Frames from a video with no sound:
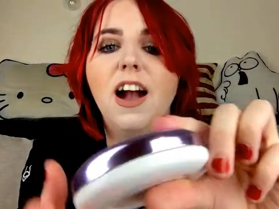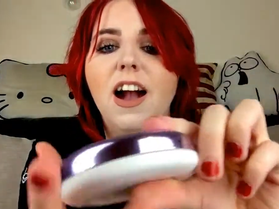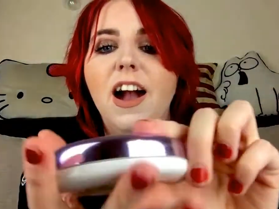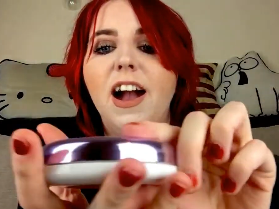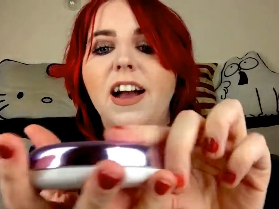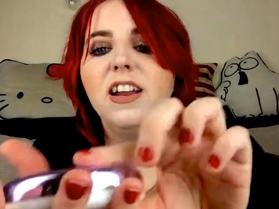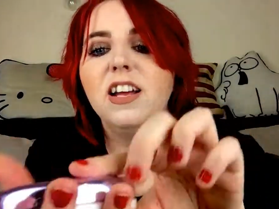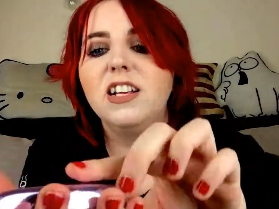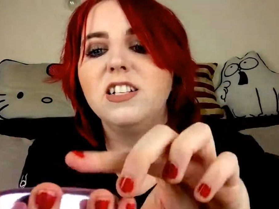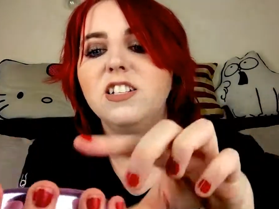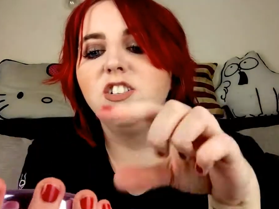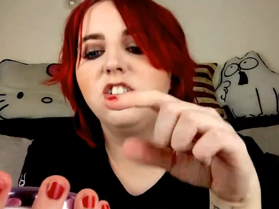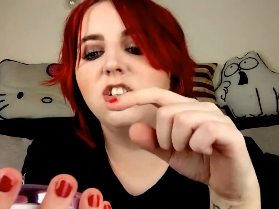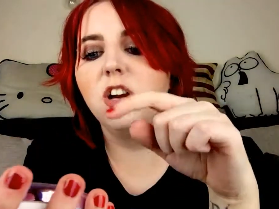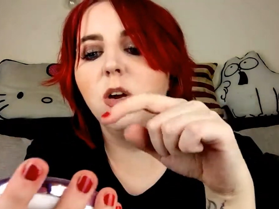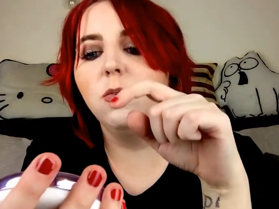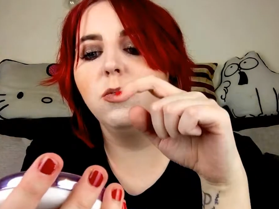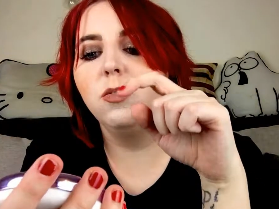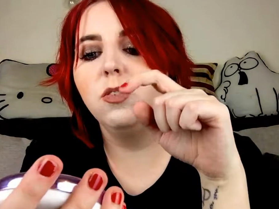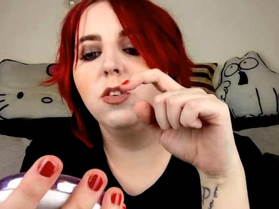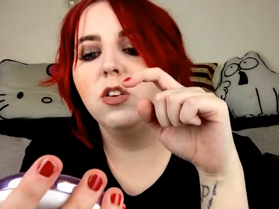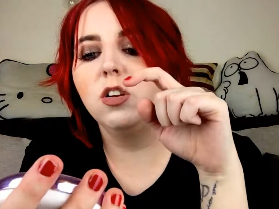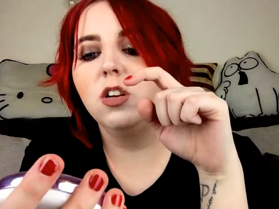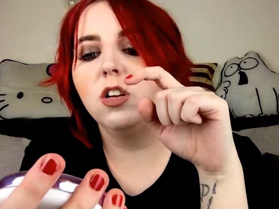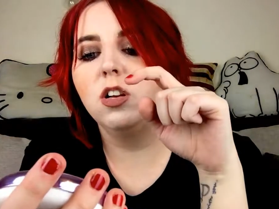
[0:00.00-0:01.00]
and I
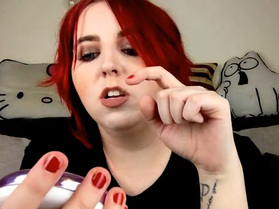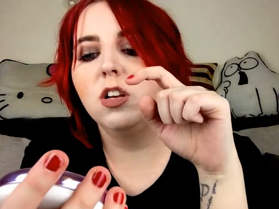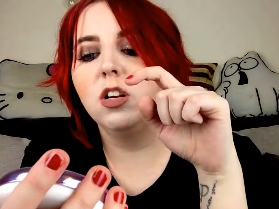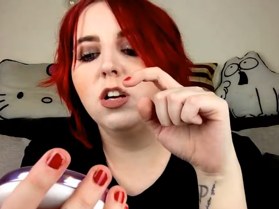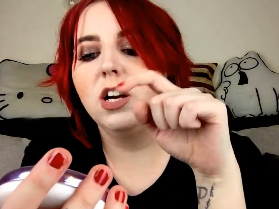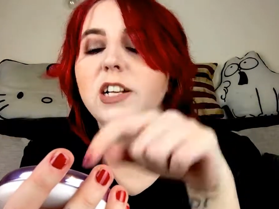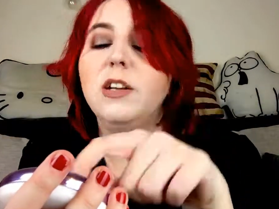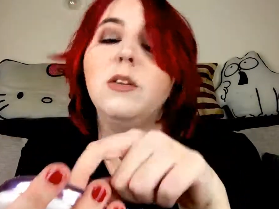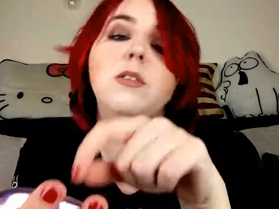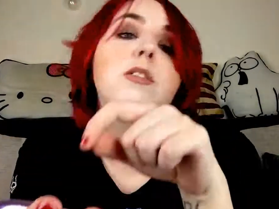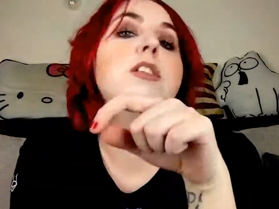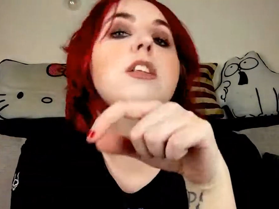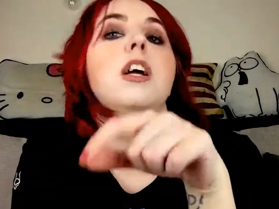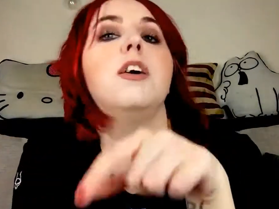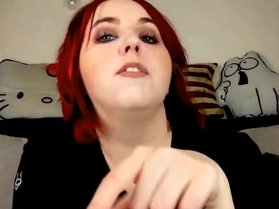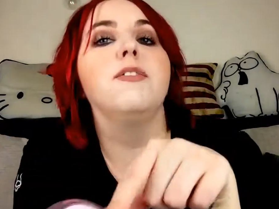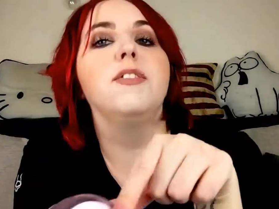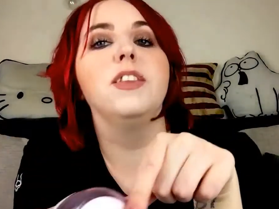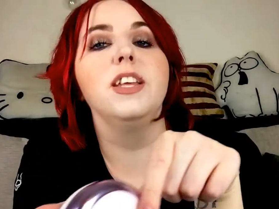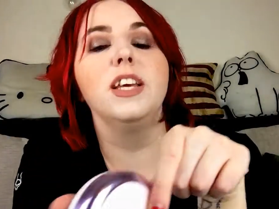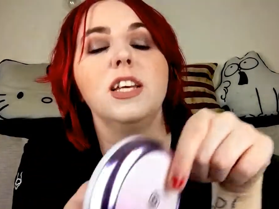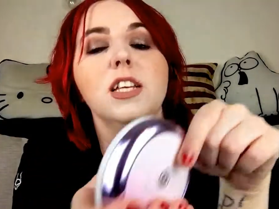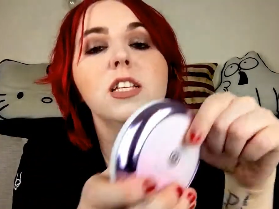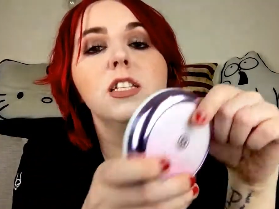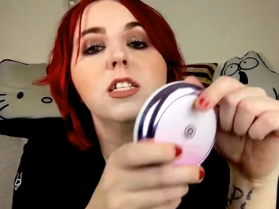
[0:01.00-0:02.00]
don't
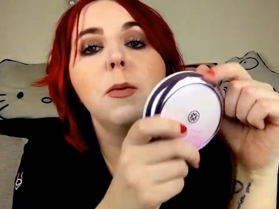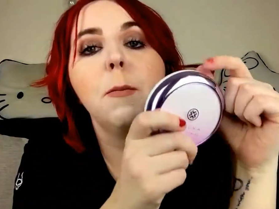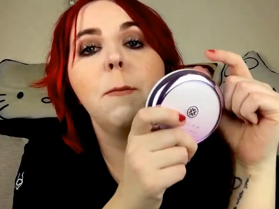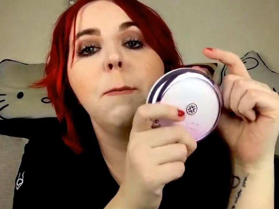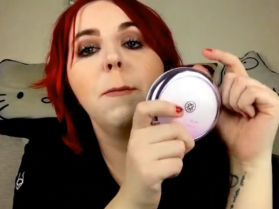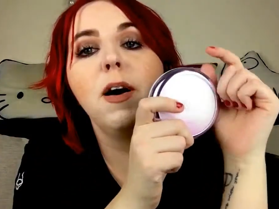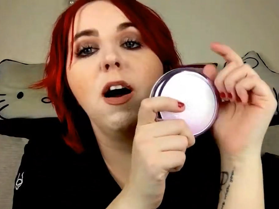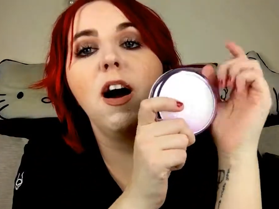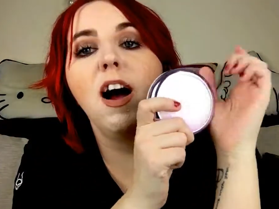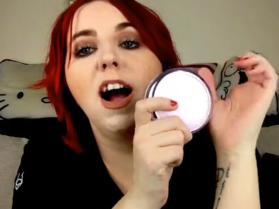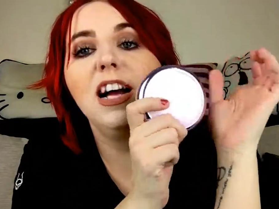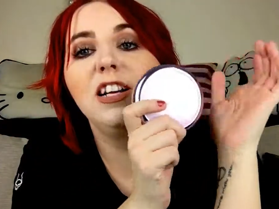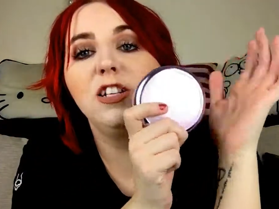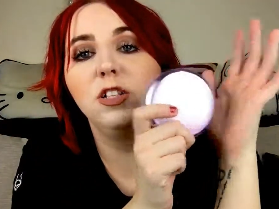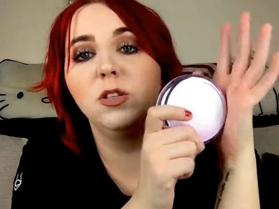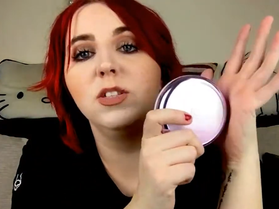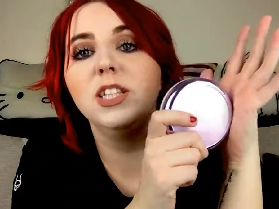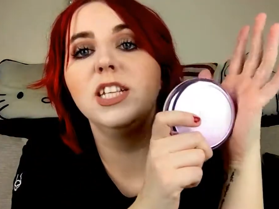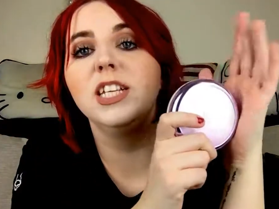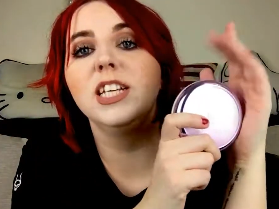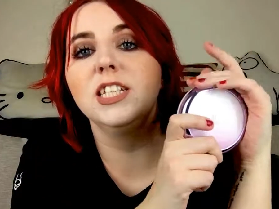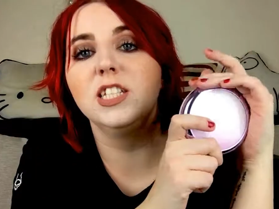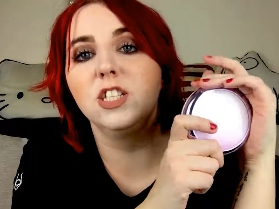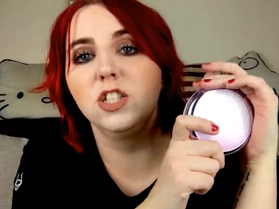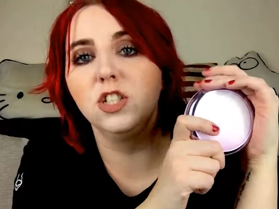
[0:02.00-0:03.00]
love this, but I do
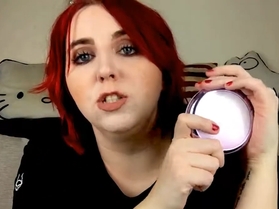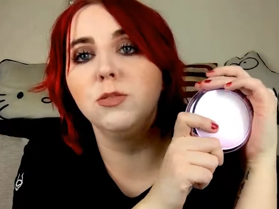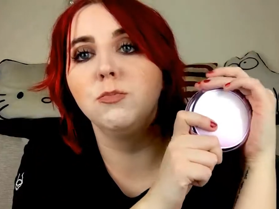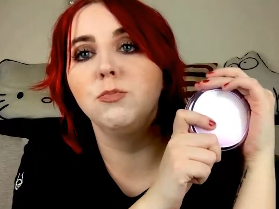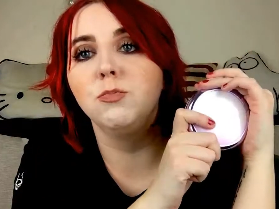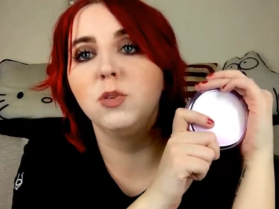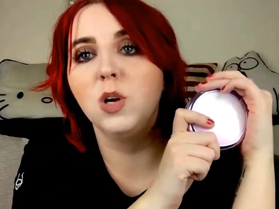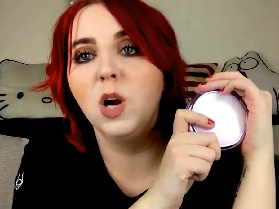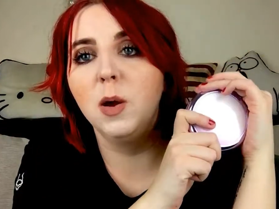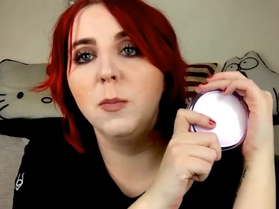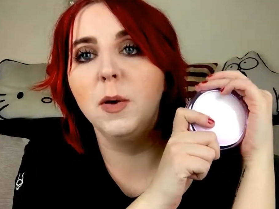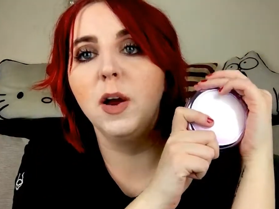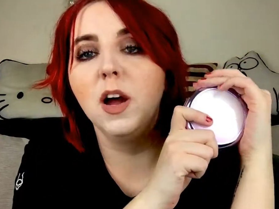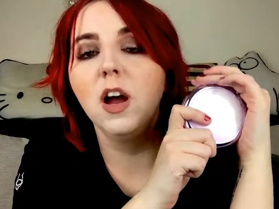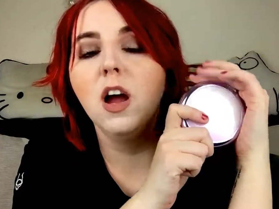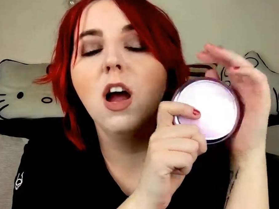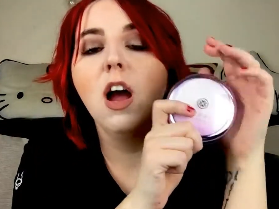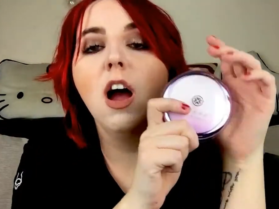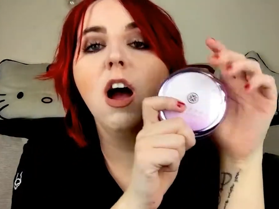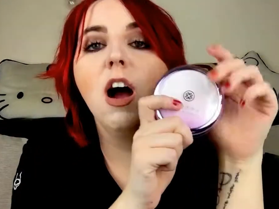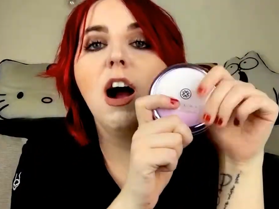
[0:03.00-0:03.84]
think it's a good primer.